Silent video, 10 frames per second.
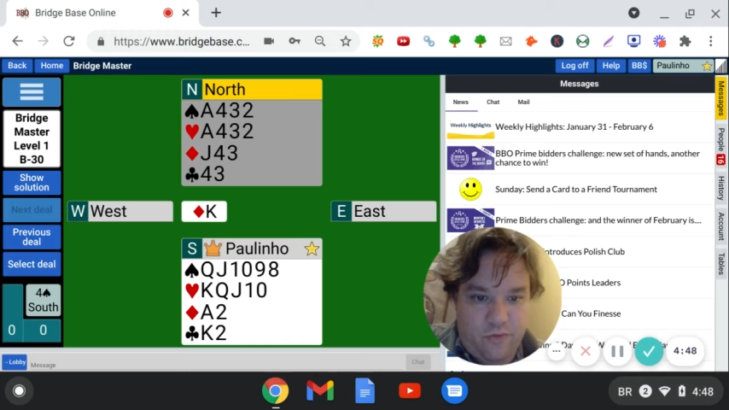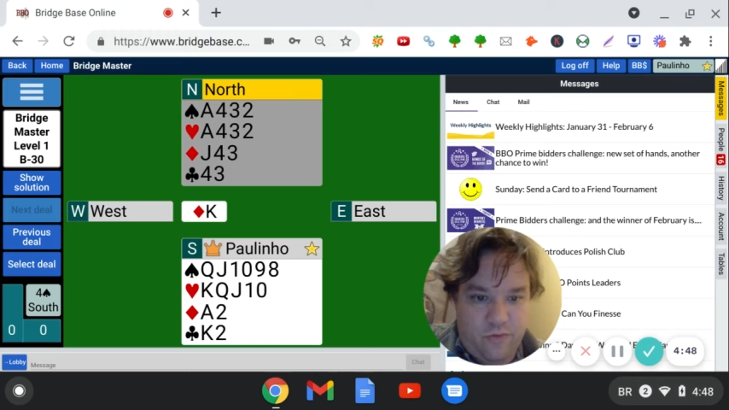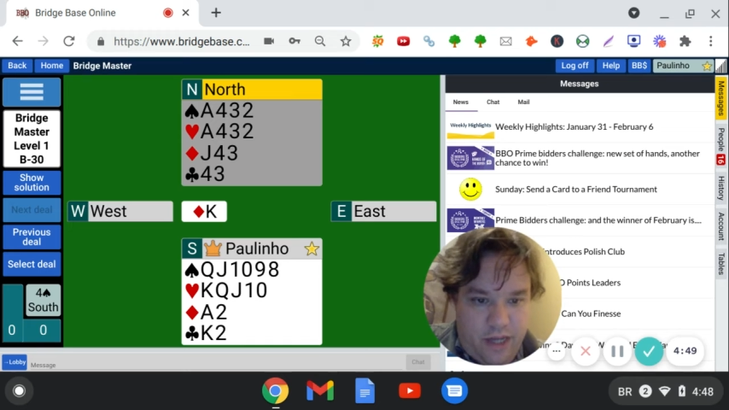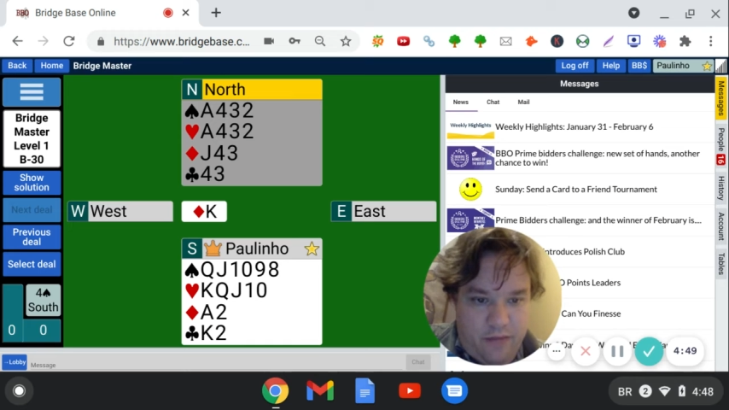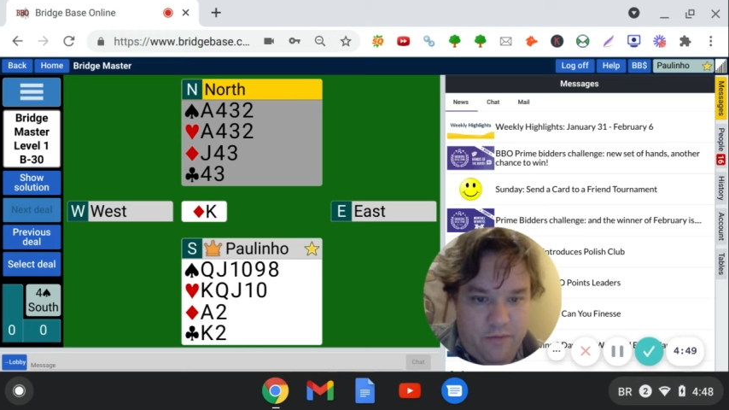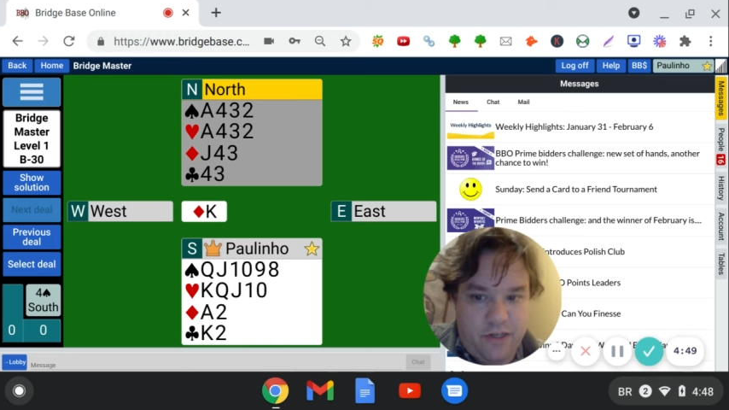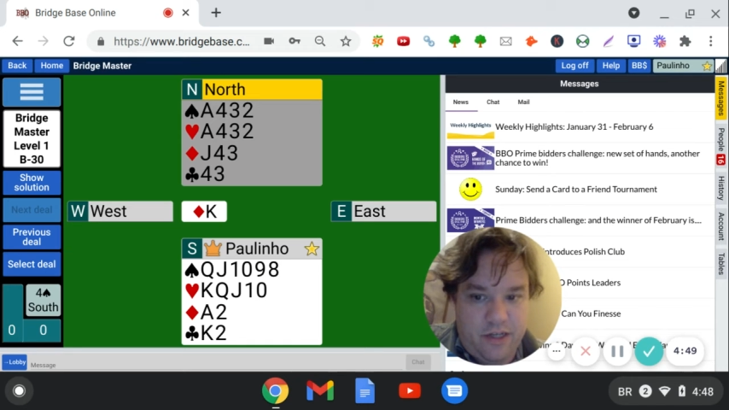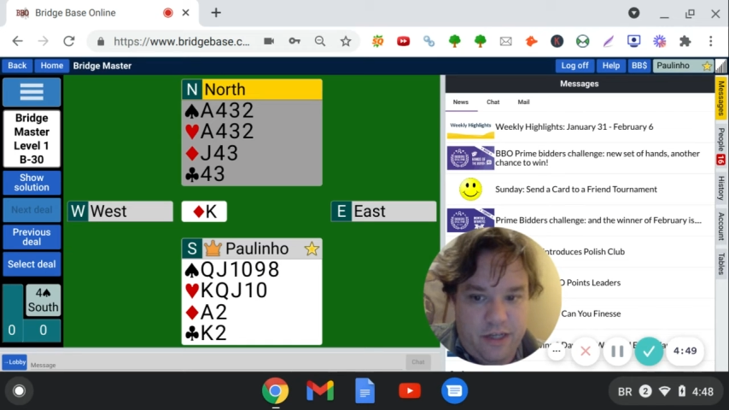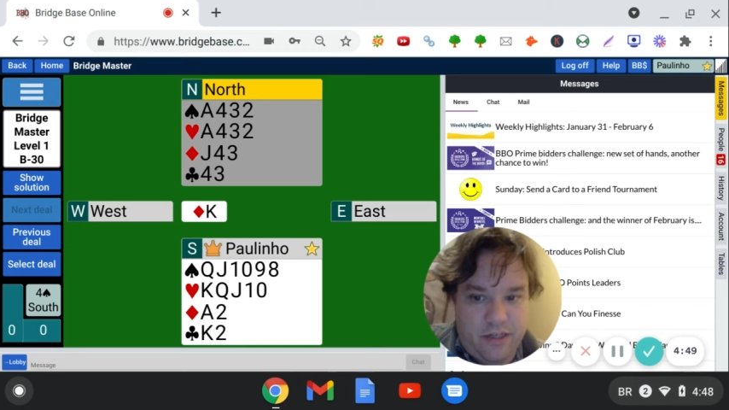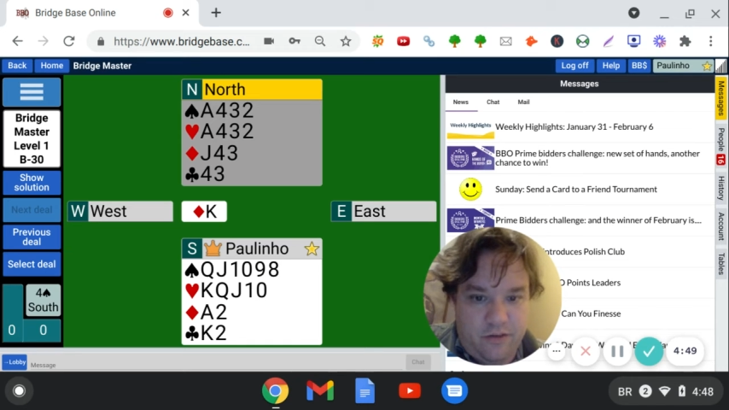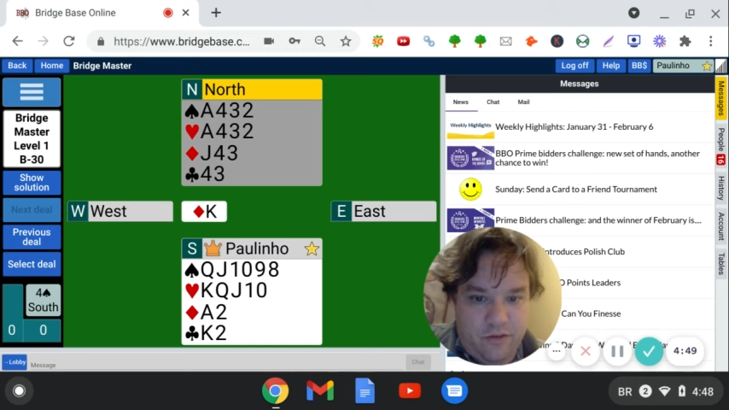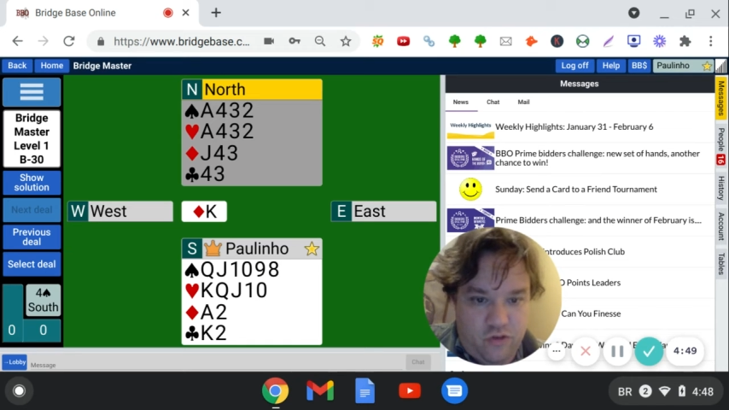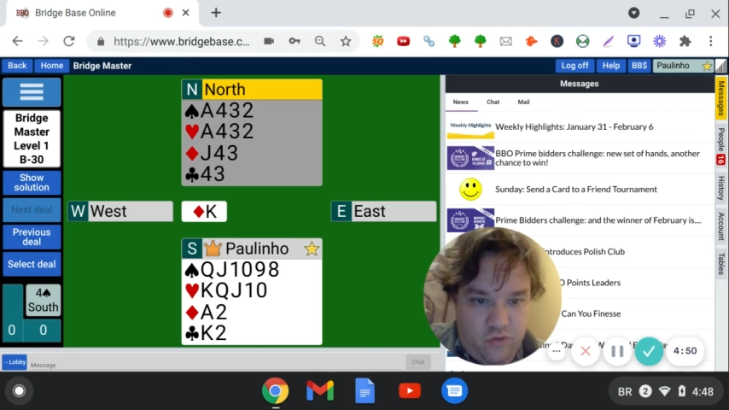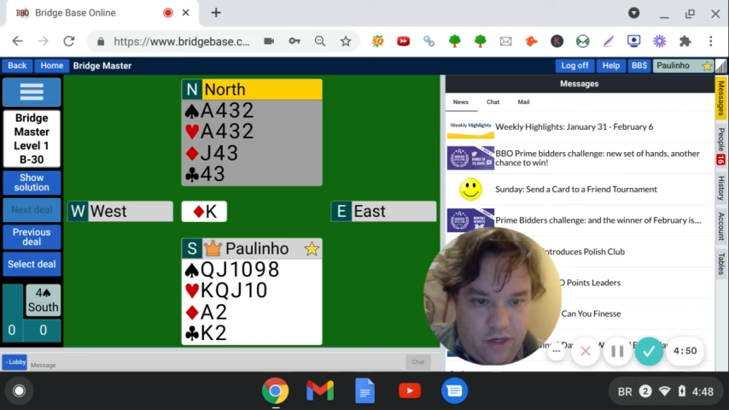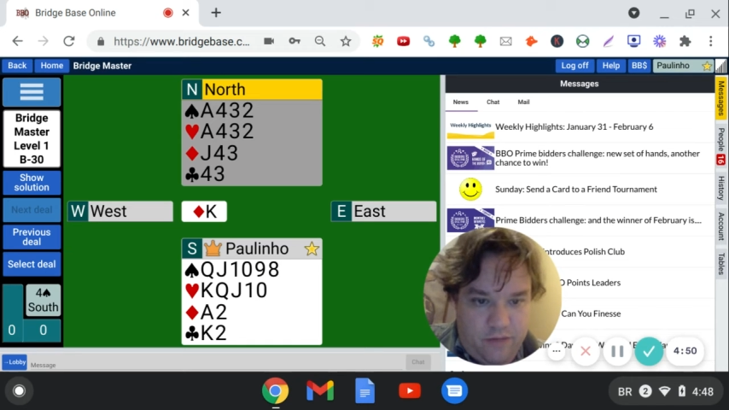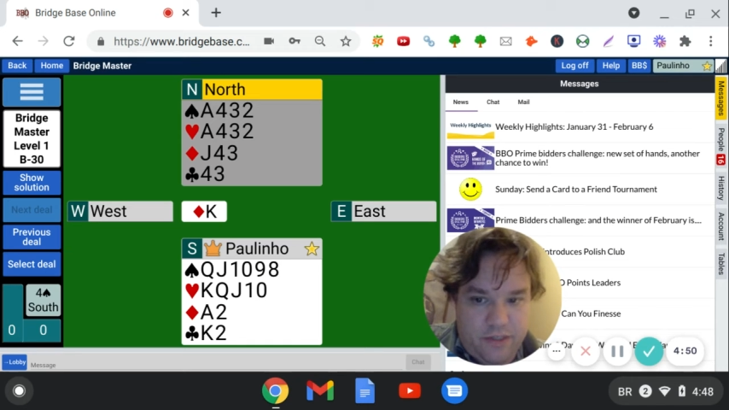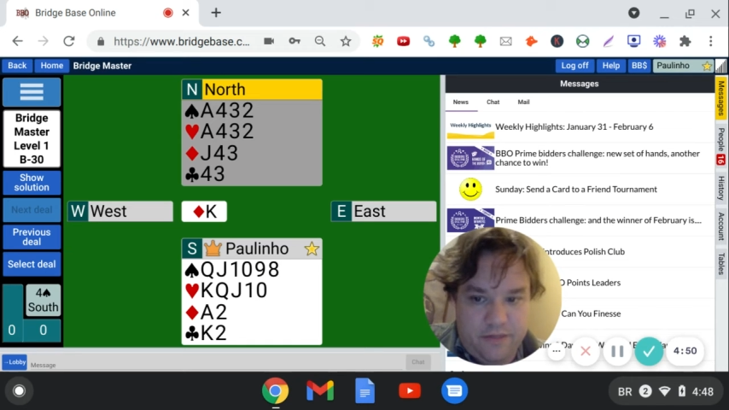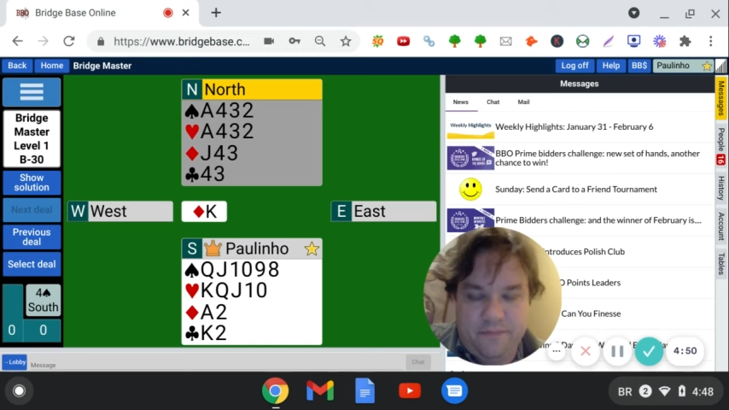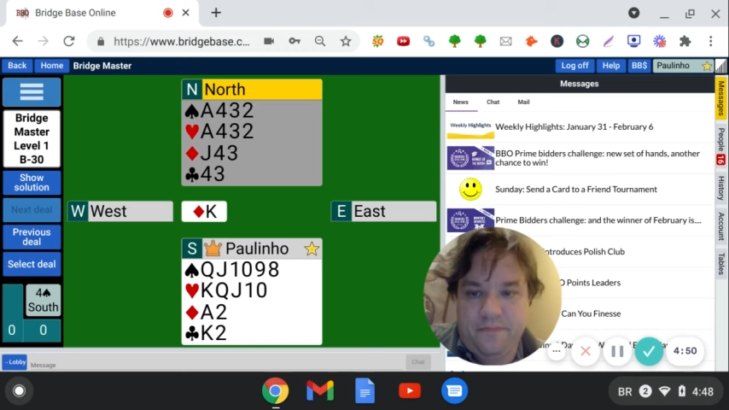1 diamond, and 2 clubs.